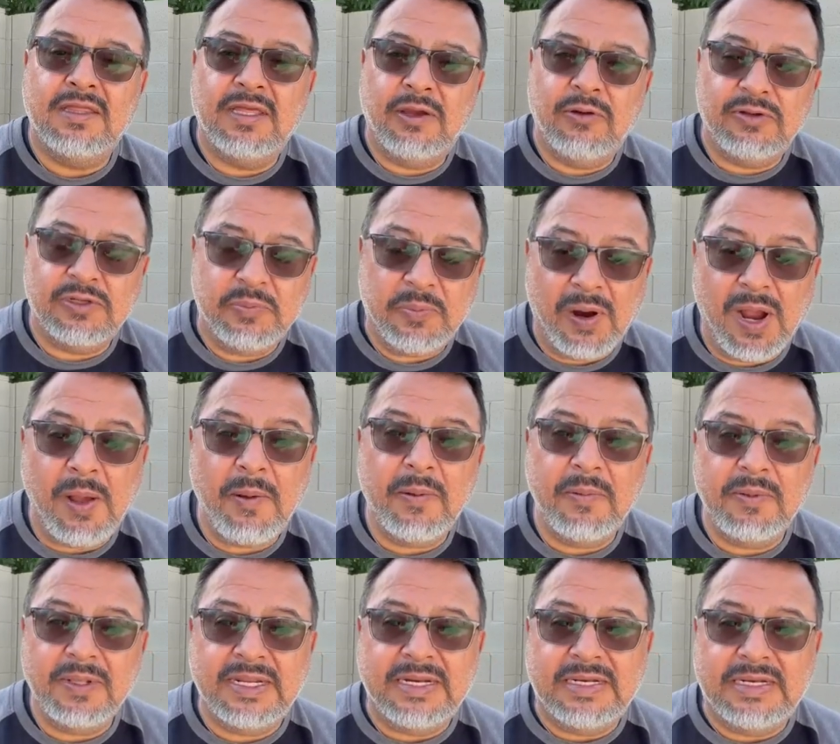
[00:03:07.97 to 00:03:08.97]
It was
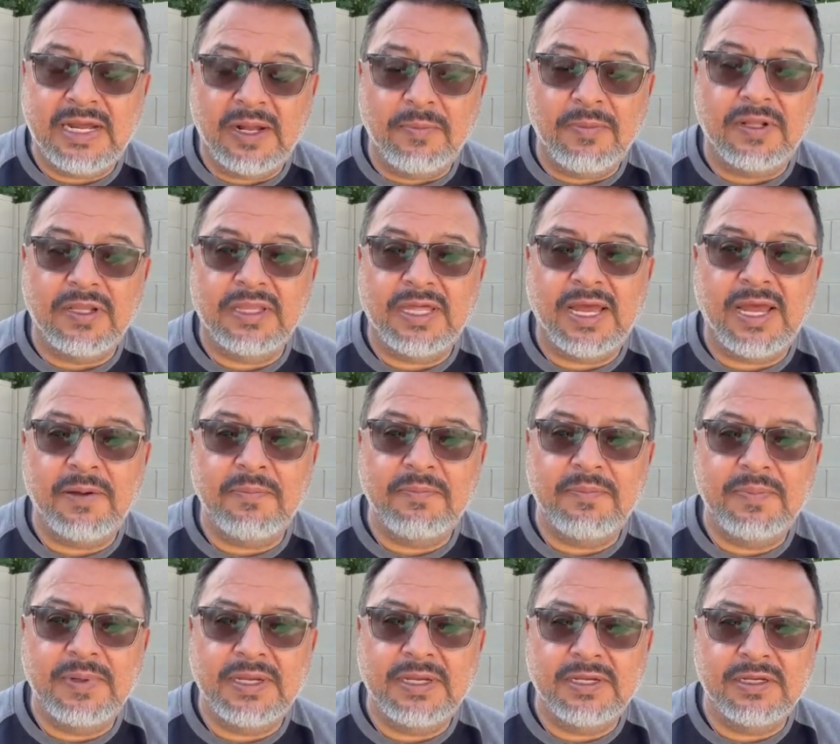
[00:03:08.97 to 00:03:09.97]
probably double
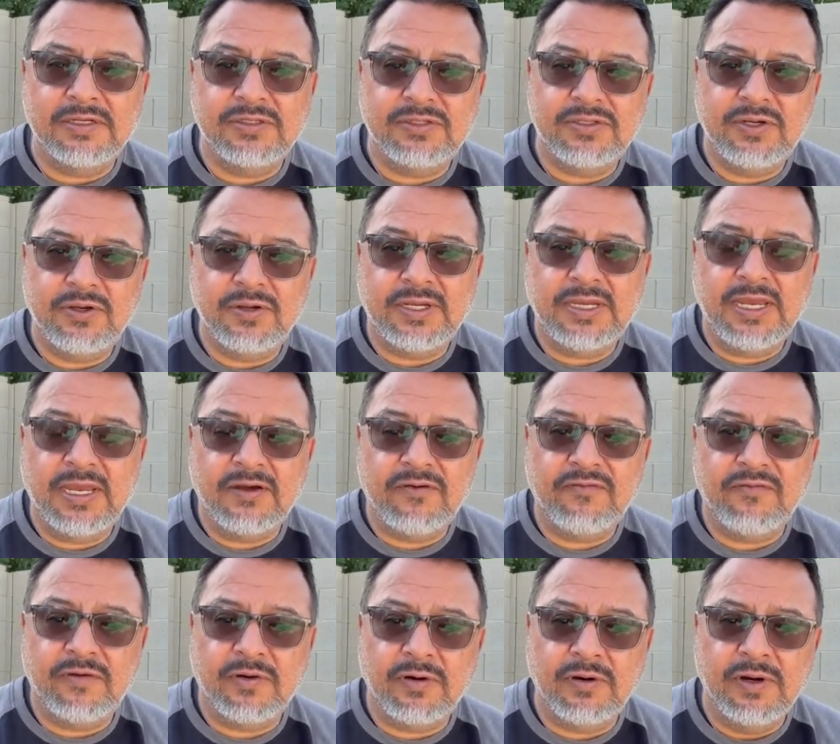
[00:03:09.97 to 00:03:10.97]
that because you
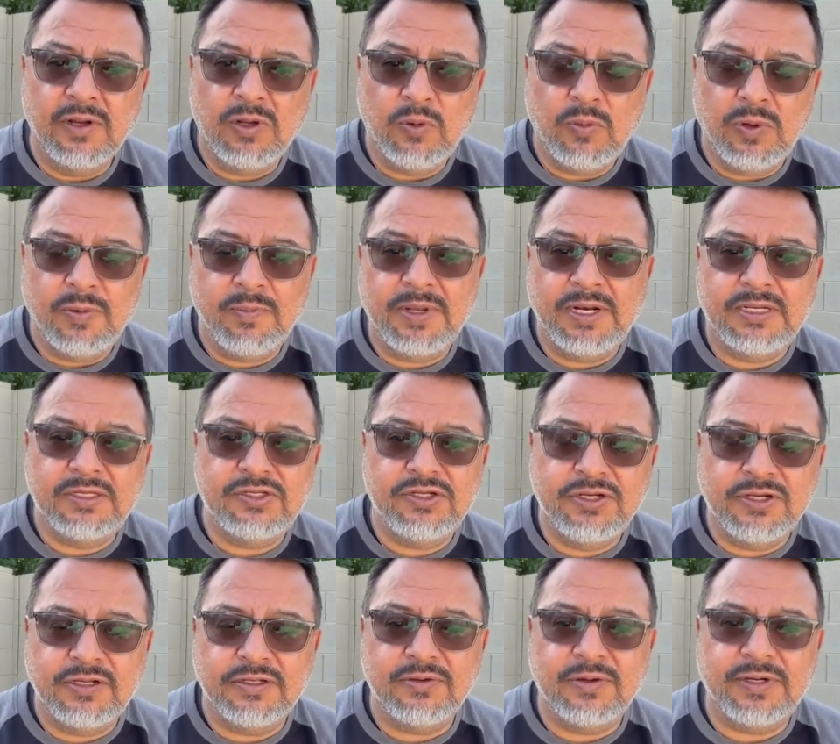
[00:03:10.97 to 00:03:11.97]
account for women and
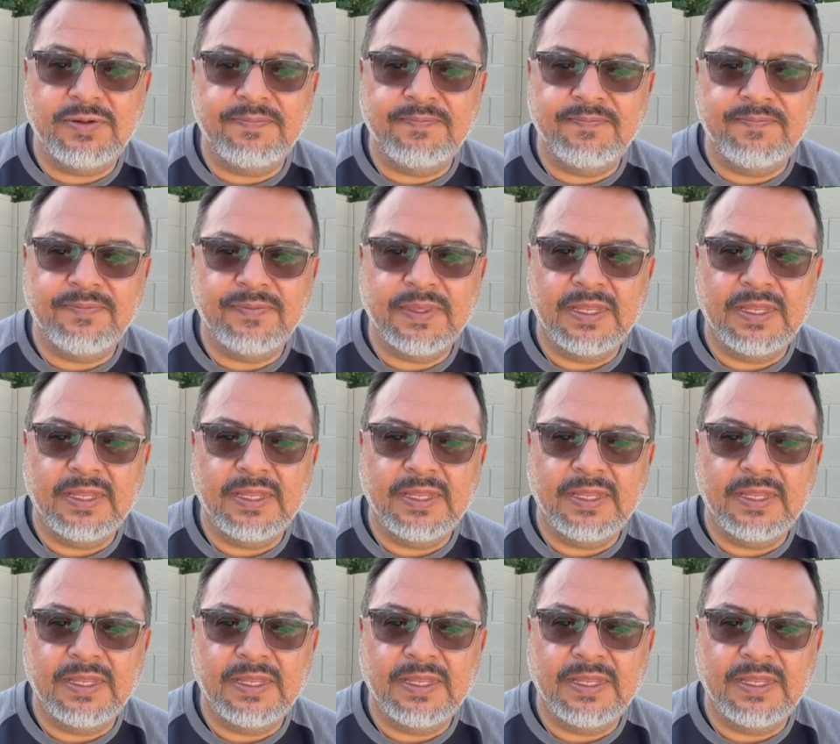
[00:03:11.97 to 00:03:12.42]
children.